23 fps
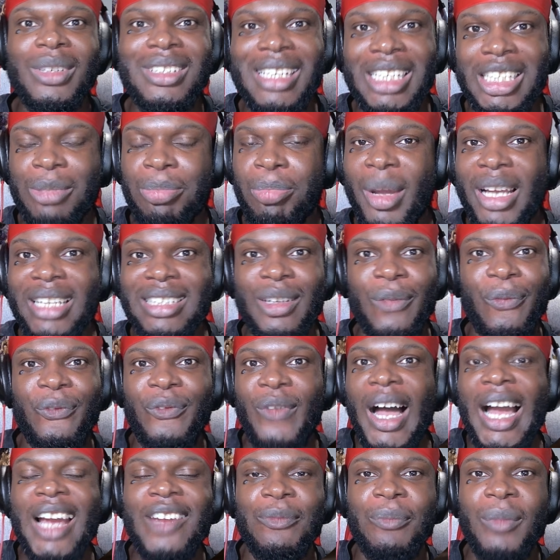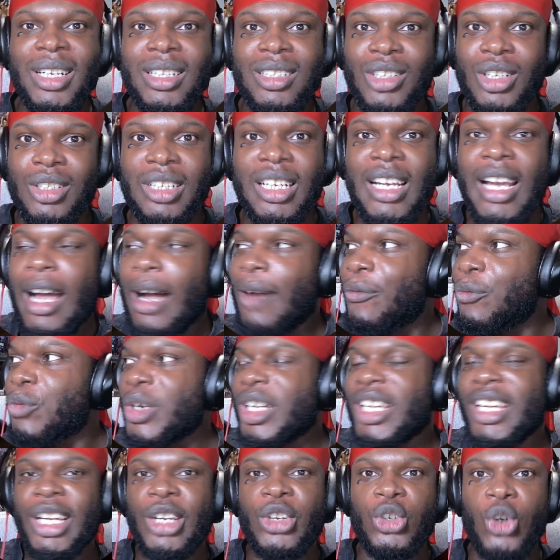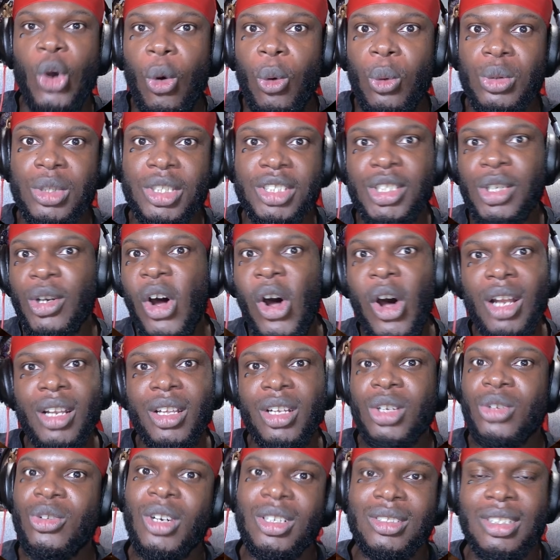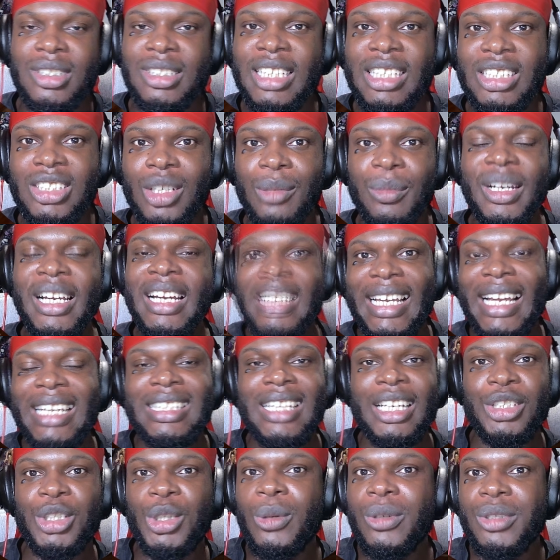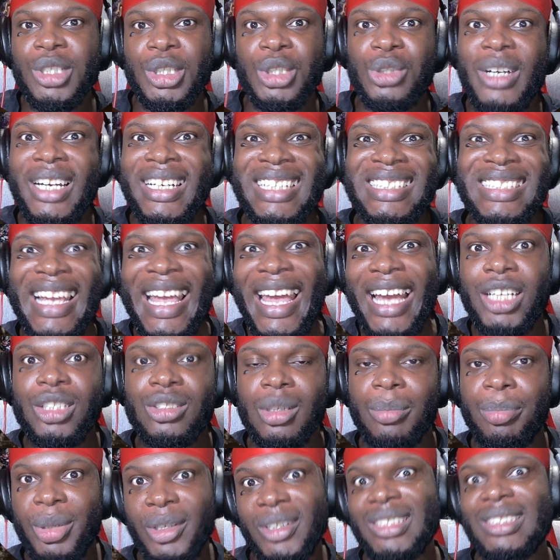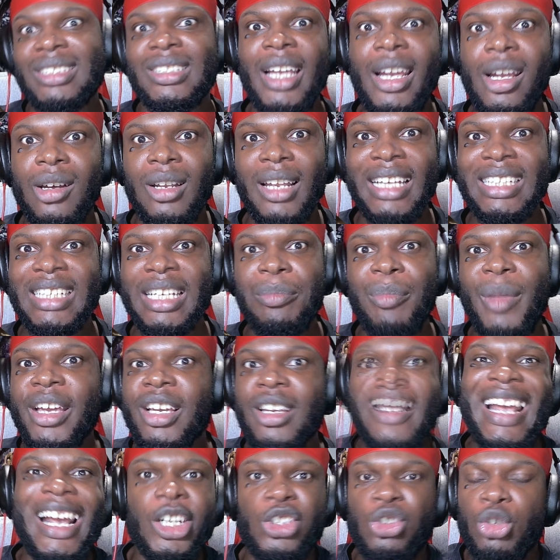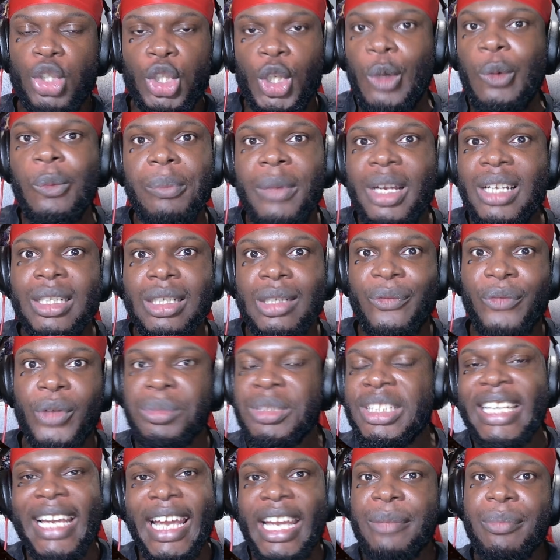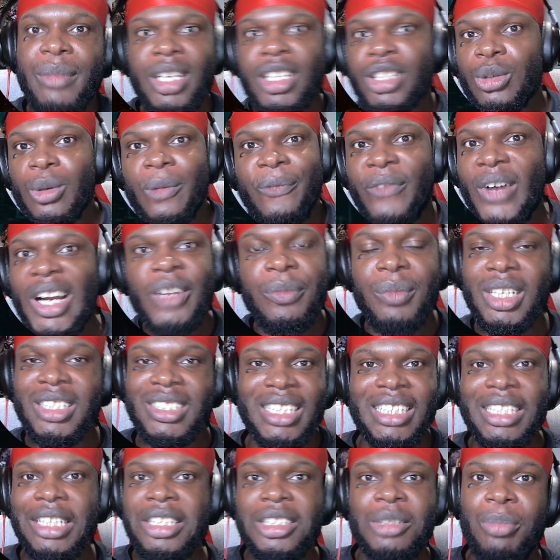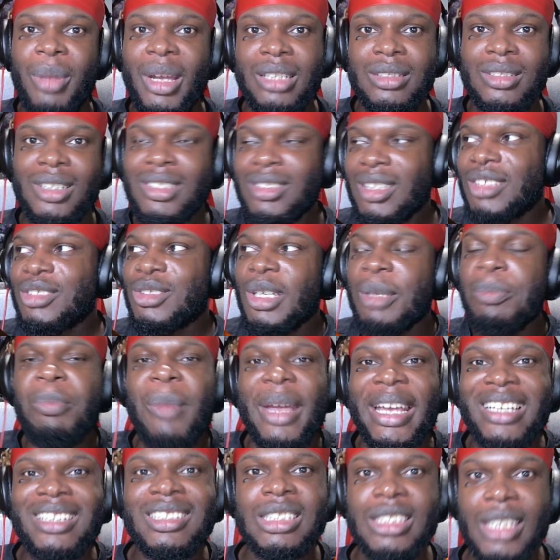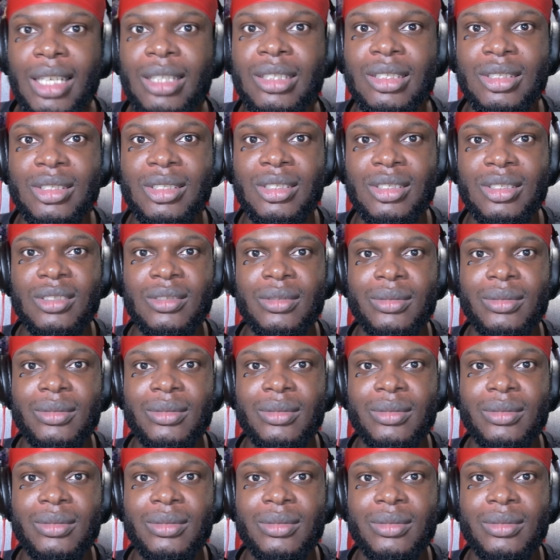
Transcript: when they spend 5 million on freaking gold to haul it across the system to get that 200 credits extra per sale, and they make an extra 2 million from the 8 million or 5 million that they spent. It makes sense.